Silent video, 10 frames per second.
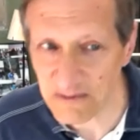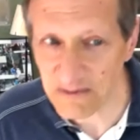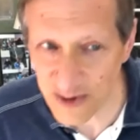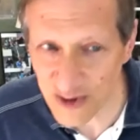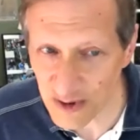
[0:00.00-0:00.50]
for
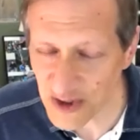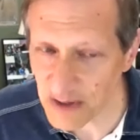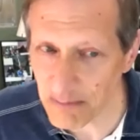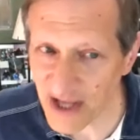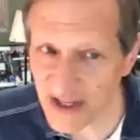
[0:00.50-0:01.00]
Research
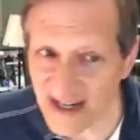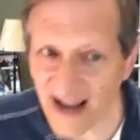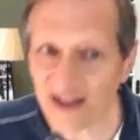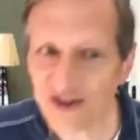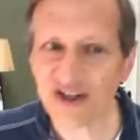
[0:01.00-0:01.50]
and
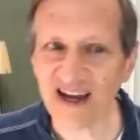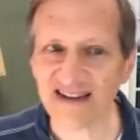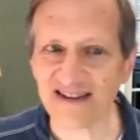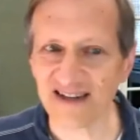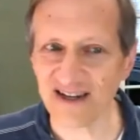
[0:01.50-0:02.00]
Methodology
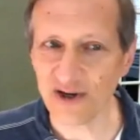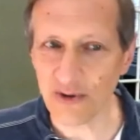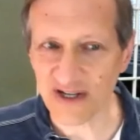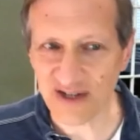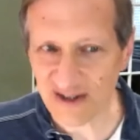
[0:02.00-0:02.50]
at the
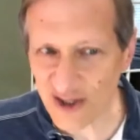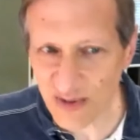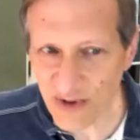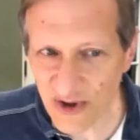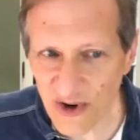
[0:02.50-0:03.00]
US Census
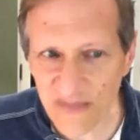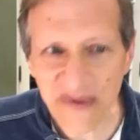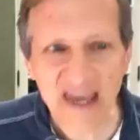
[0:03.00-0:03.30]
Bureau.